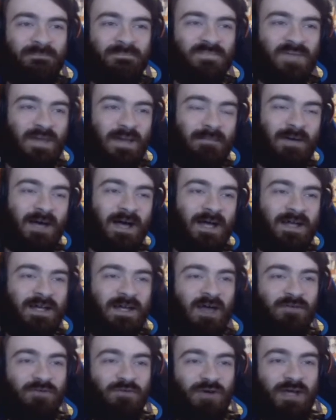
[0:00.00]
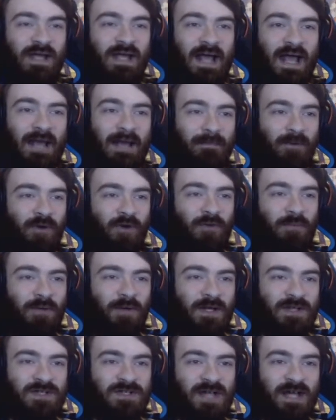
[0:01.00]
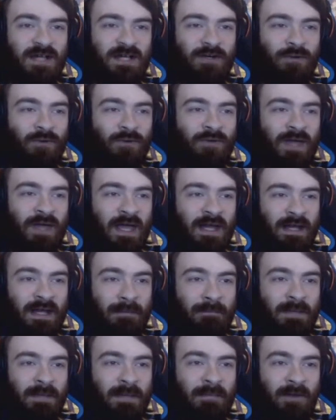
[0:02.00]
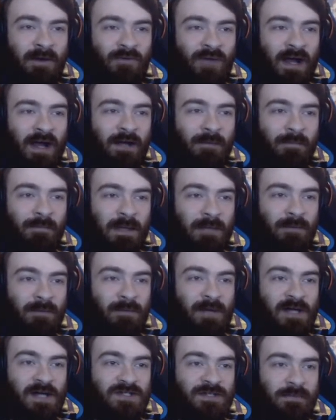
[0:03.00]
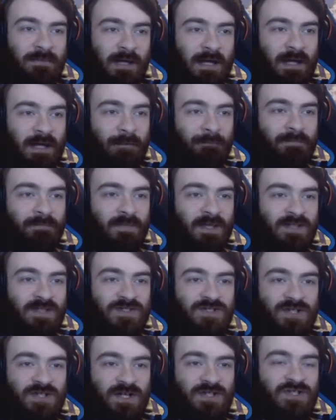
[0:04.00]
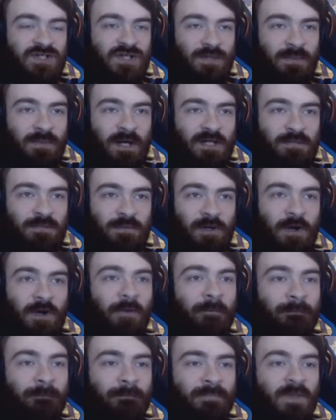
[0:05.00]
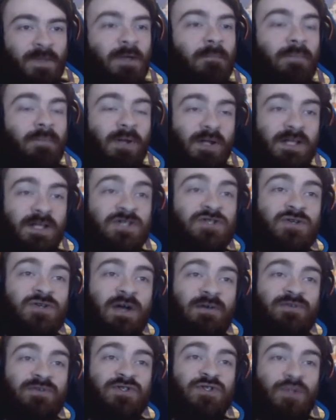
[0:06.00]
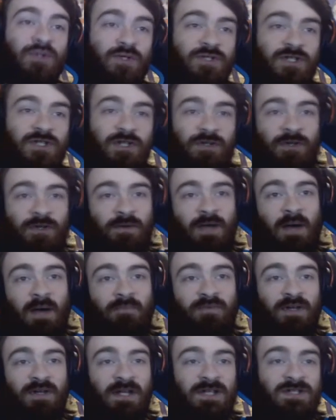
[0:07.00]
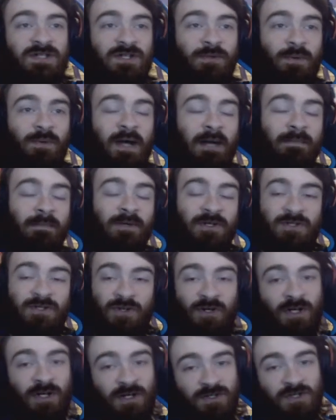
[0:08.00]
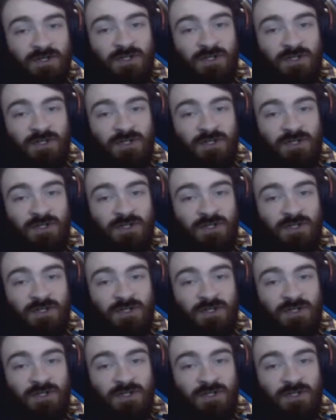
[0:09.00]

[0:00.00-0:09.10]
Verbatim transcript: get behind it. I freaking hate Pokemon. I stand here all day and get beat by random people passing by. It sucks so much, bro. But at least you have shorts that are comfy and easy to wear because you're a youngster